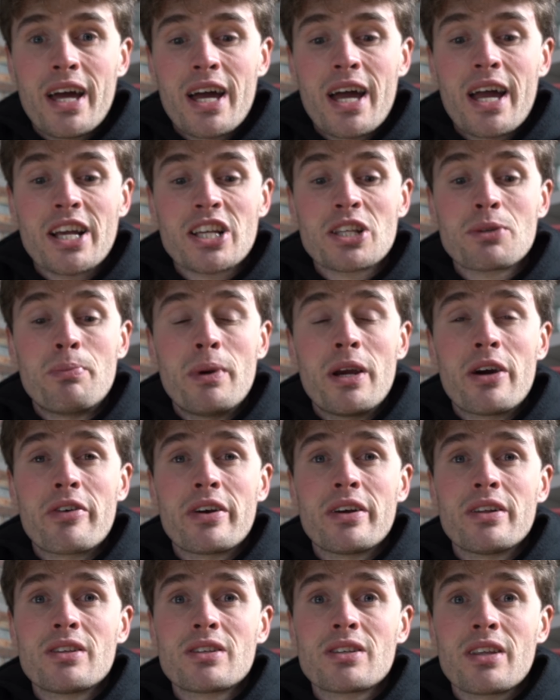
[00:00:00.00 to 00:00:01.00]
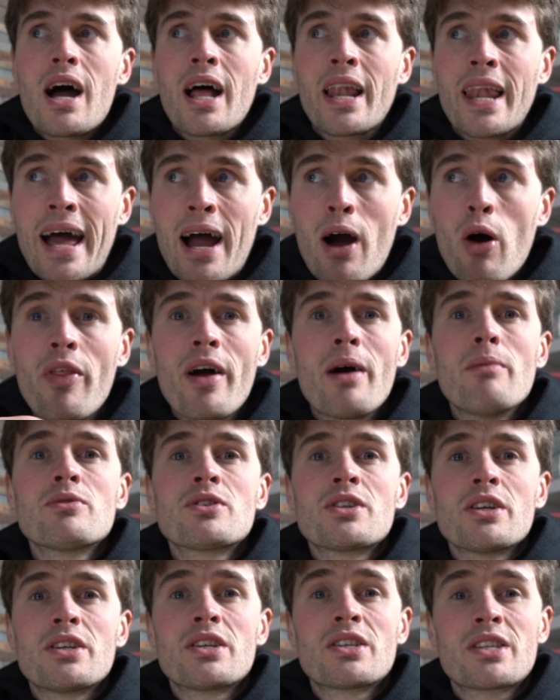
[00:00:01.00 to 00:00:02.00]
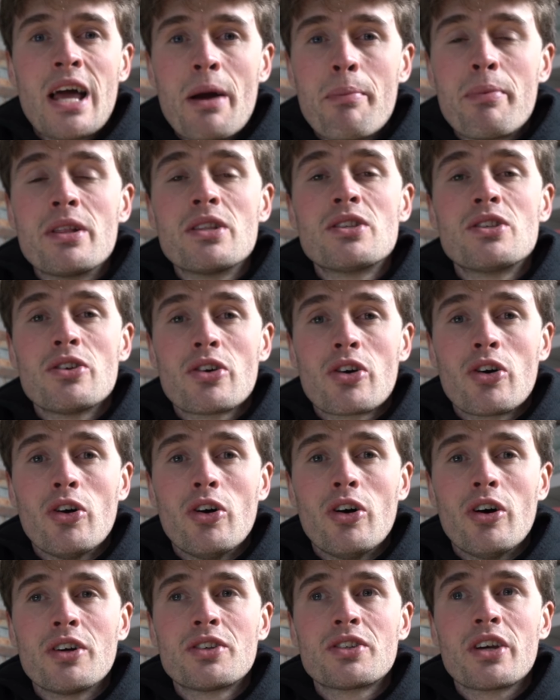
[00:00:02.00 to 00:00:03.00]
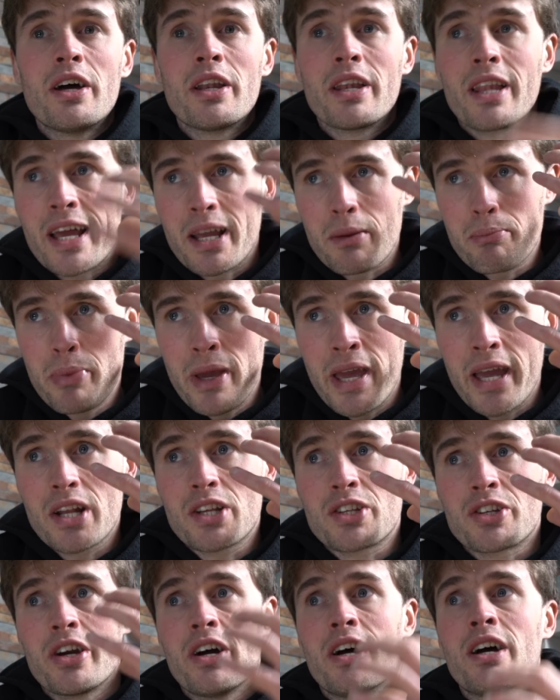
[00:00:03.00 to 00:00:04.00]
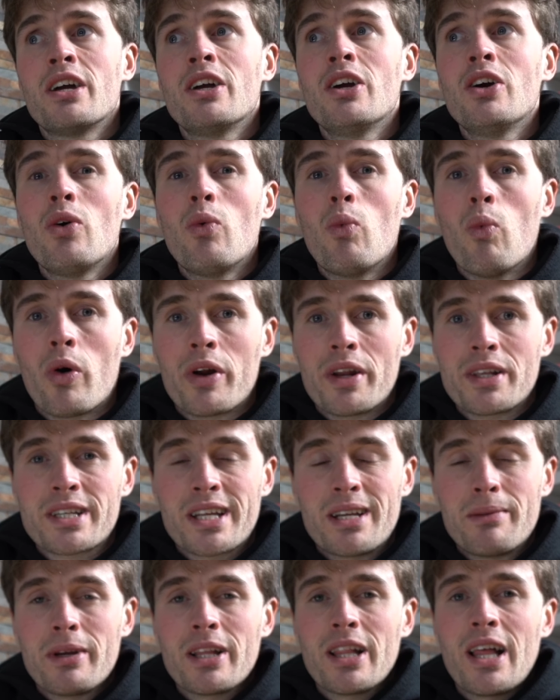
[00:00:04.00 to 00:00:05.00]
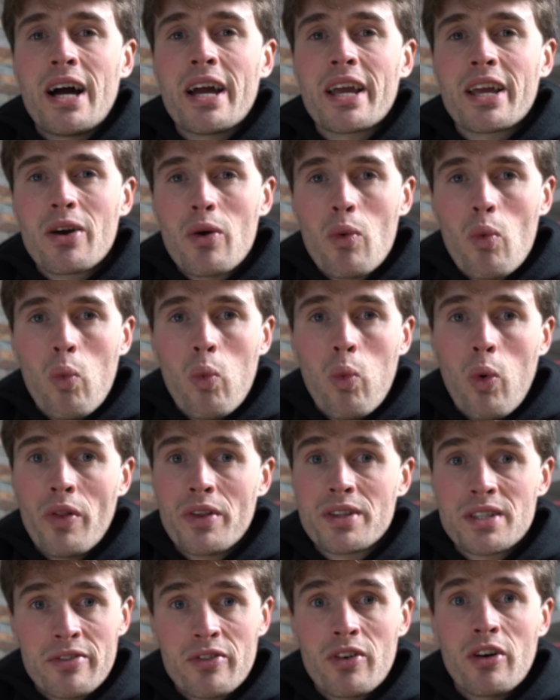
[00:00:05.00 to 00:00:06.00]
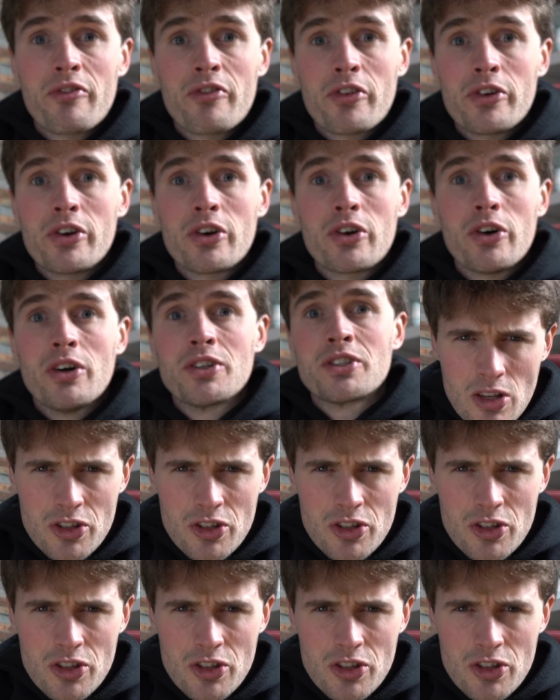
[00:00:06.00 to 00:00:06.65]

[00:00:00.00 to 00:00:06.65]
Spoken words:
experience? Allow them to step into the course and like picture what it's going to be like once they've gone through your course.